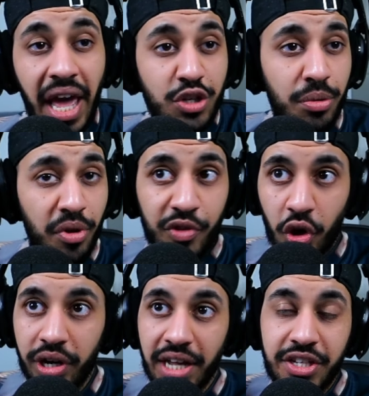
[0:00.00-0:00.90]
Next, we're moving
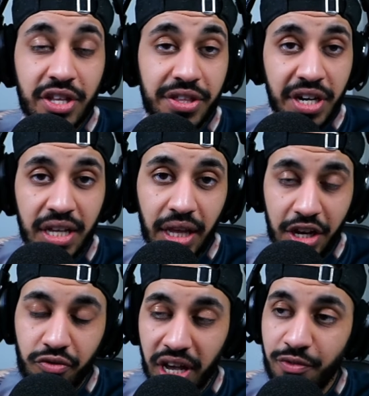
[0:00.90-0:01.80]
on into the
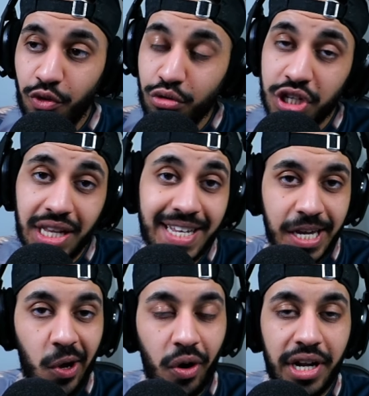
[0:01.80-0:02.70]
3-line rifle, so let's
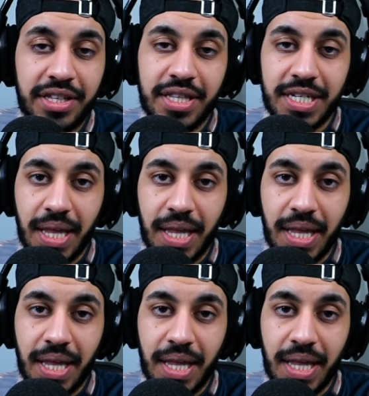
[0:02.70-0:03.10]
get on into the